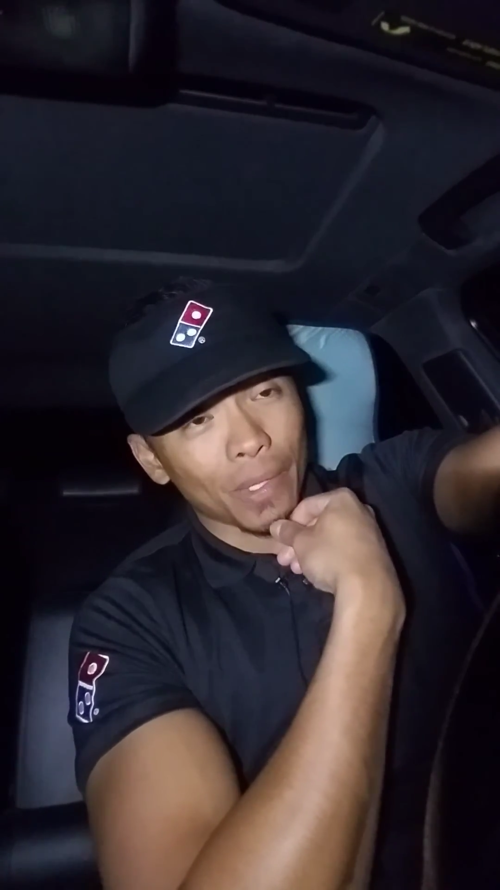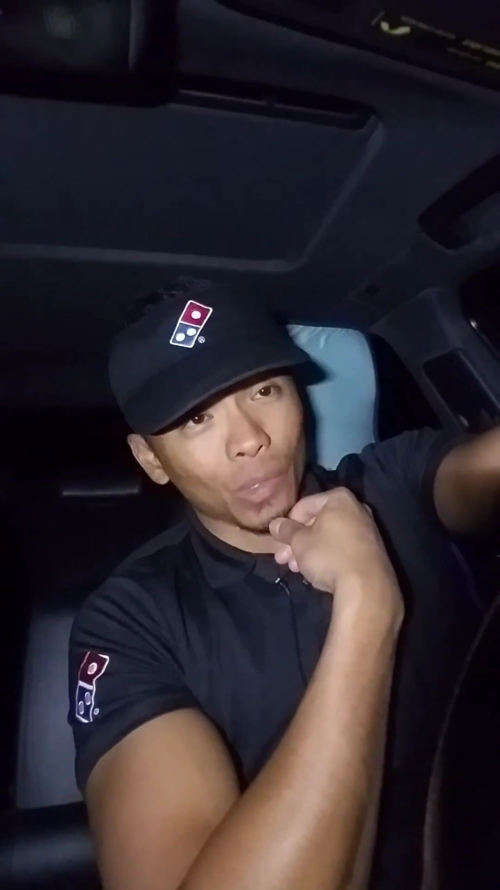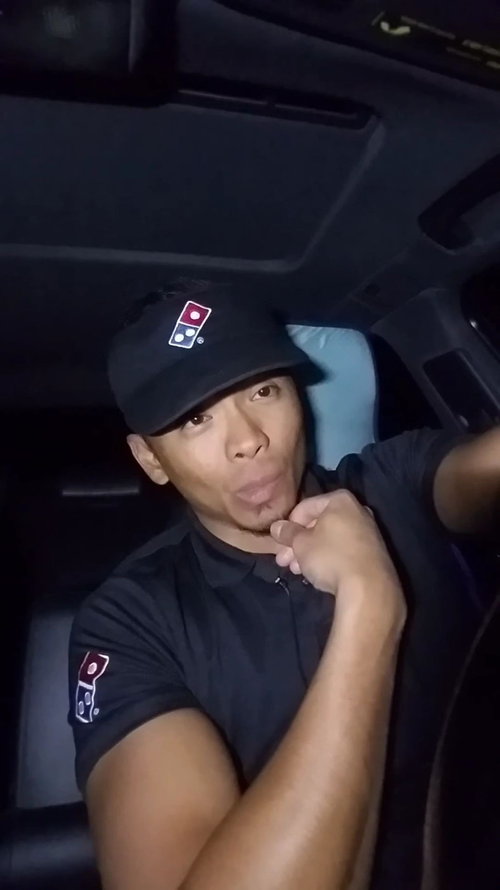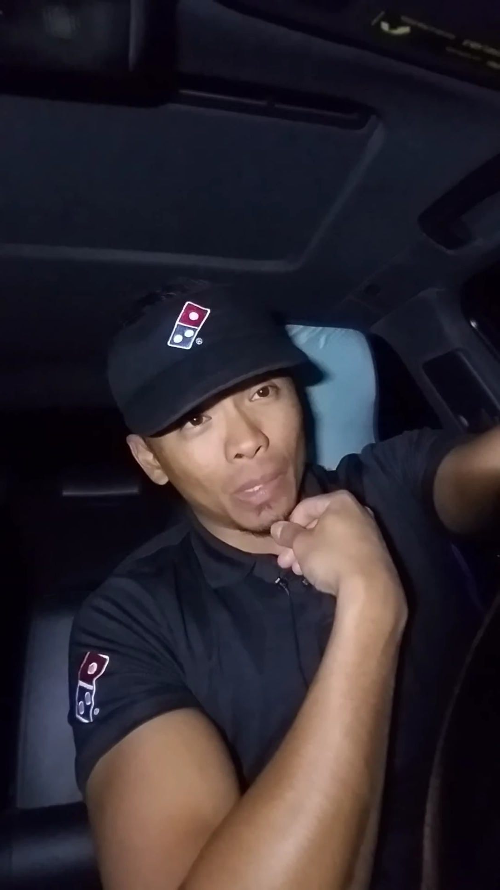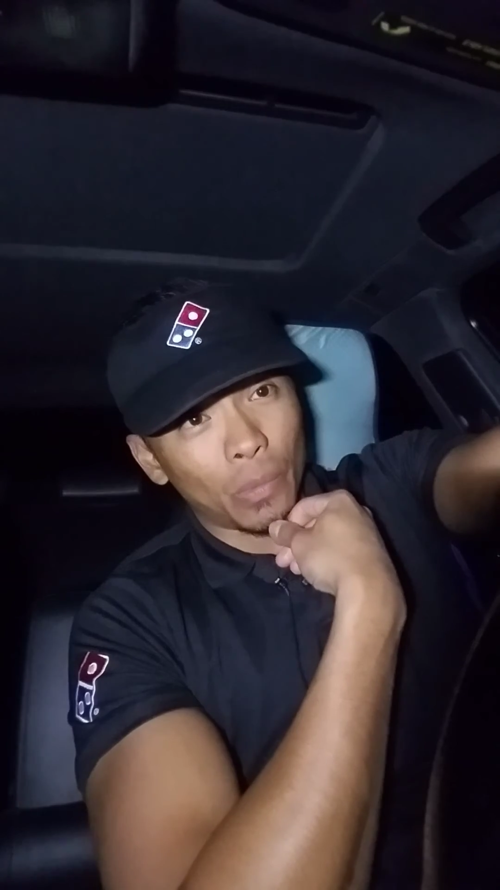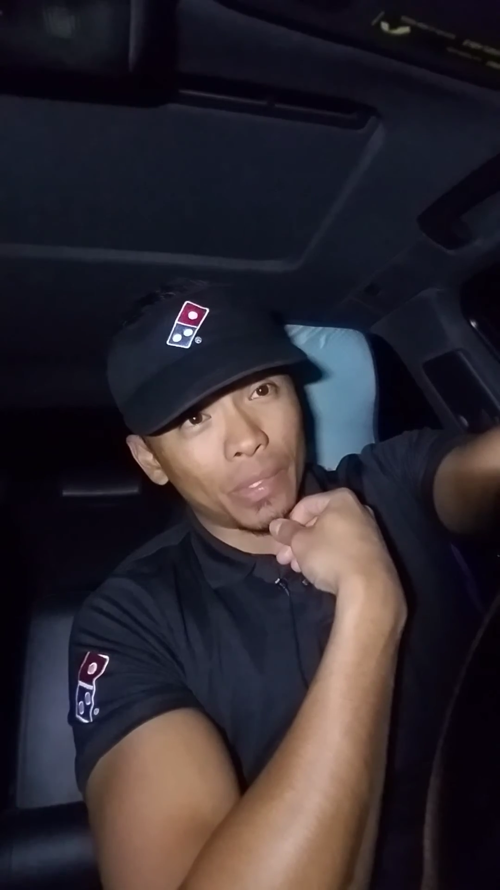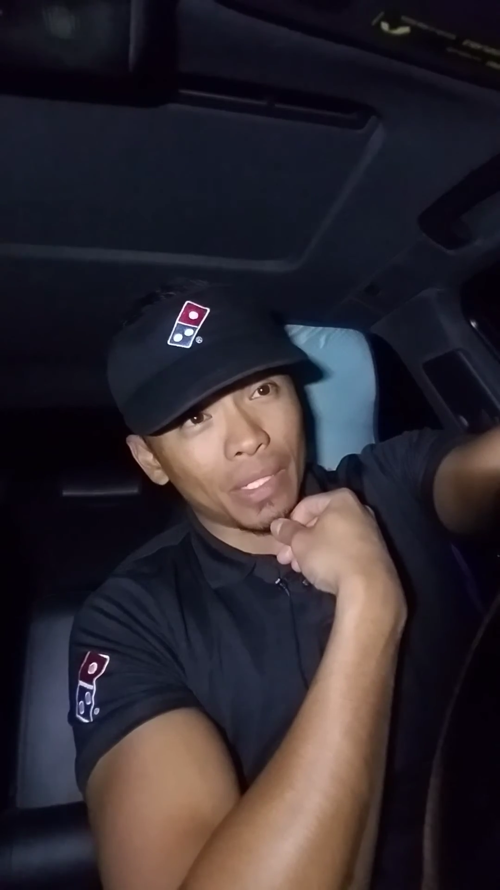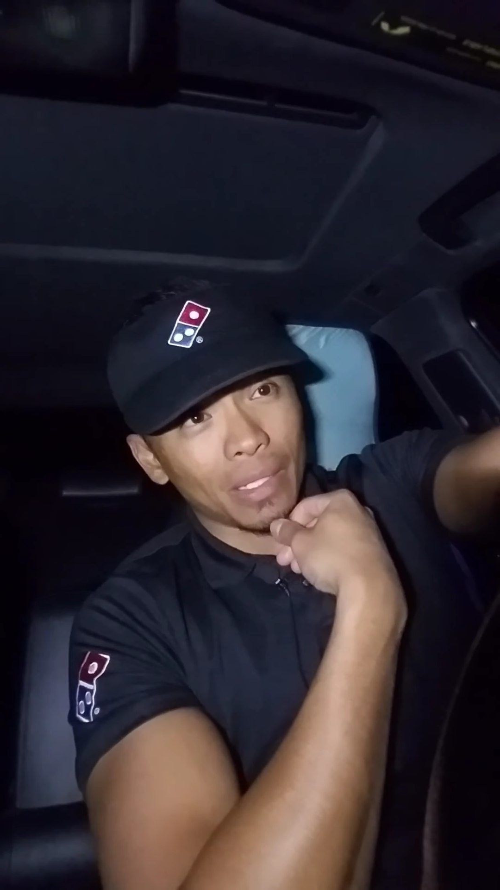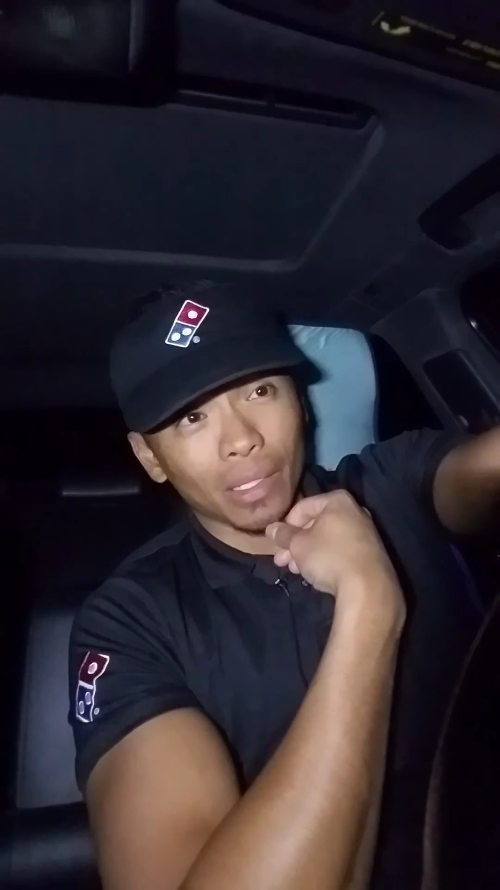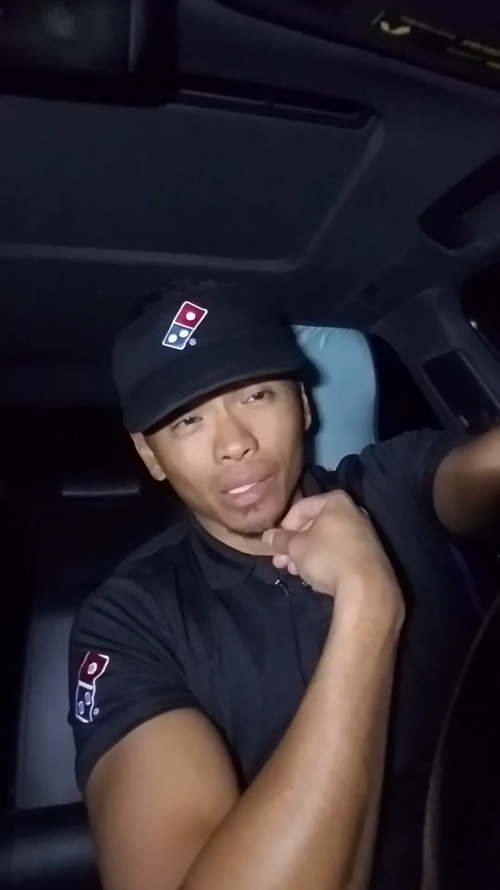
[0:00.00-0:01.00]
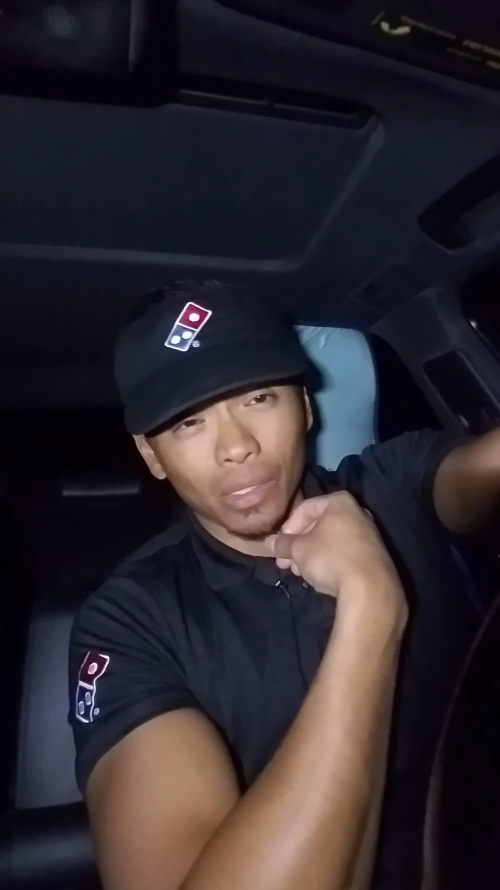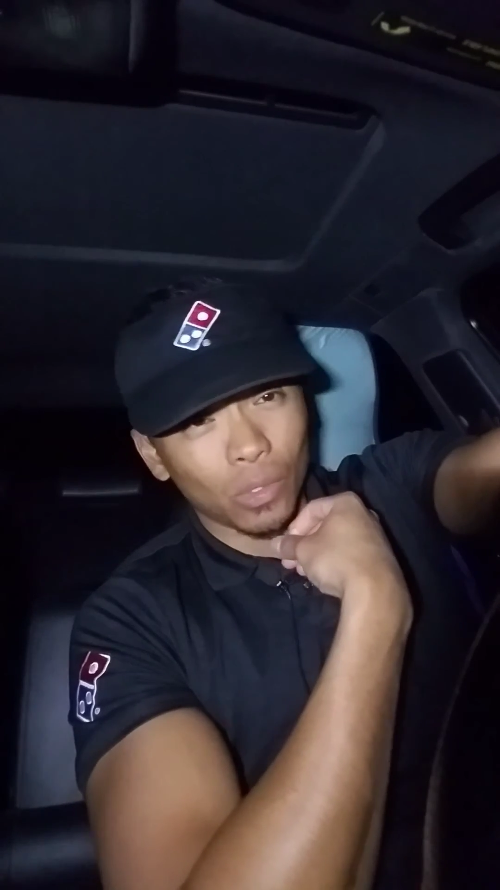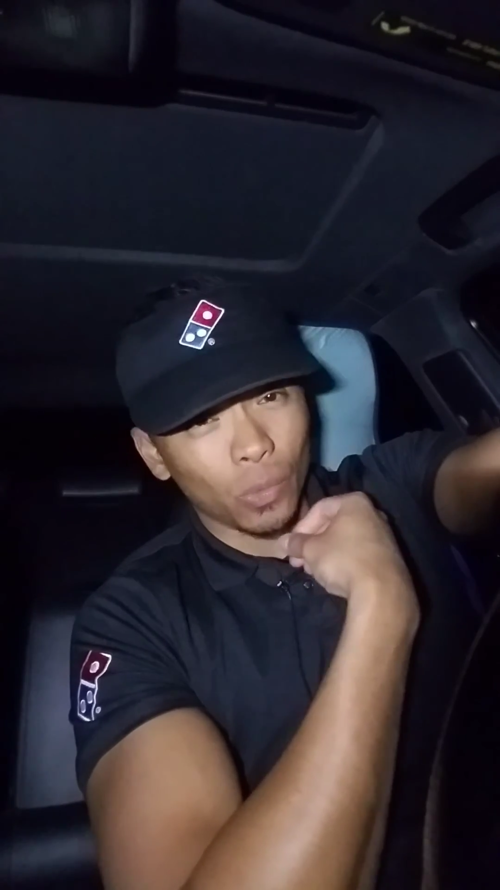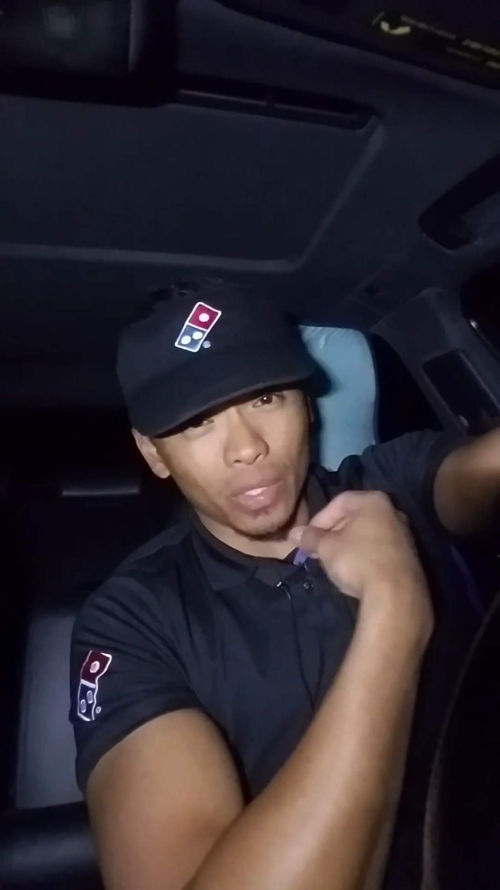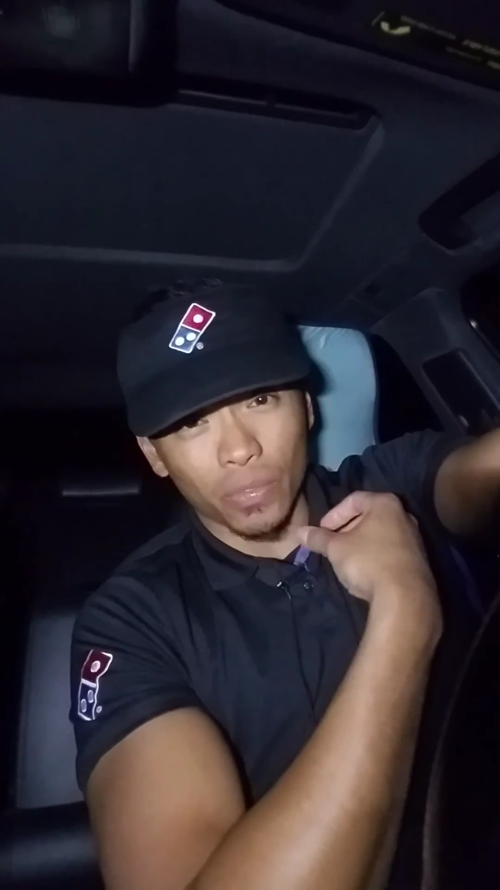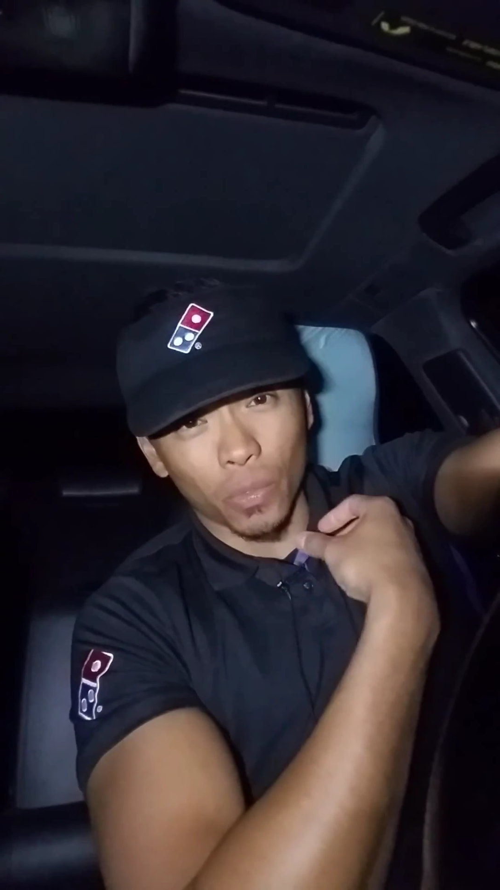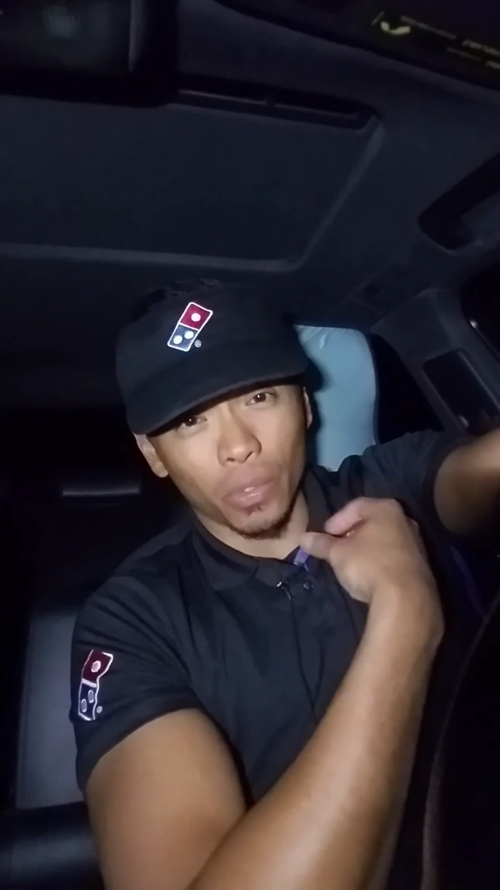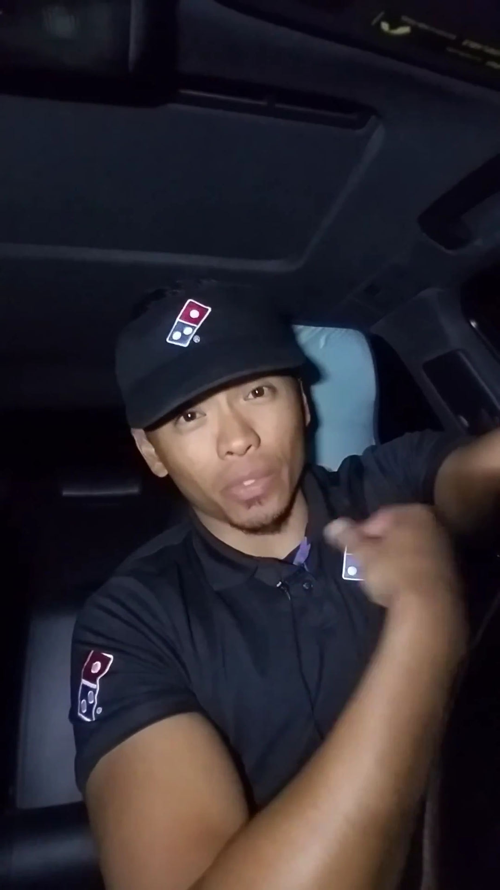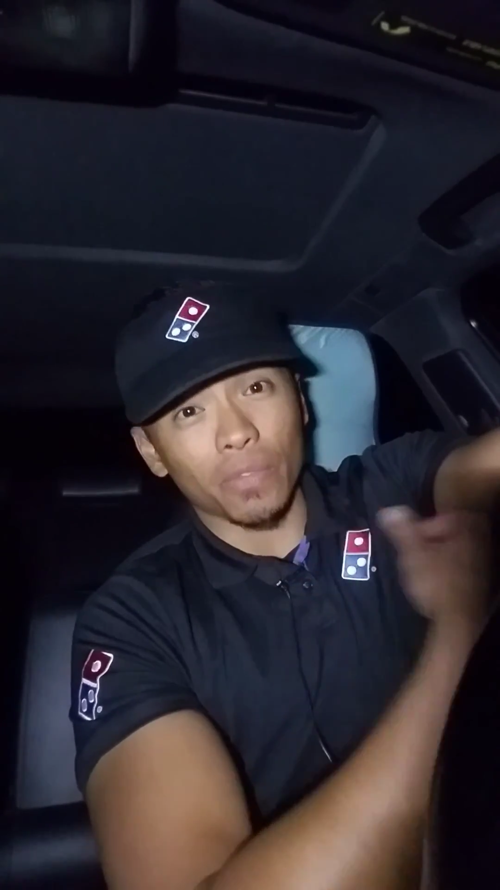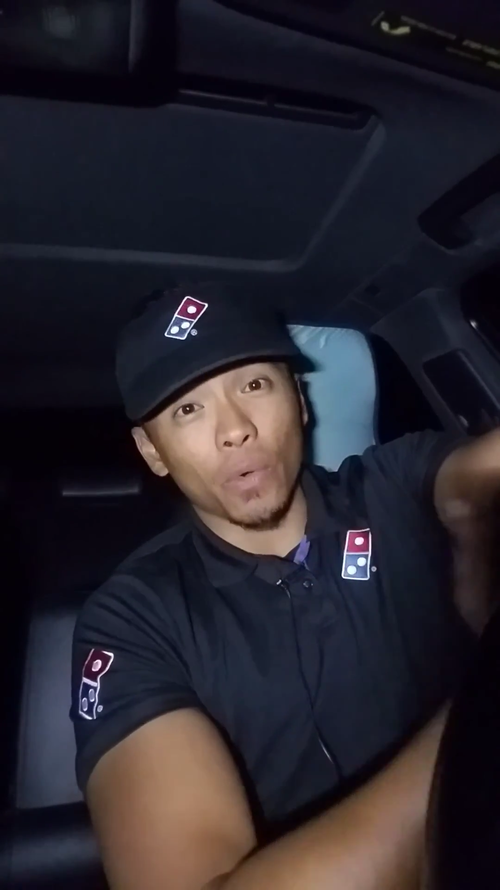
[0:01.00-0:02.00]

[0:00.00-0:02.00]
normally within 24 to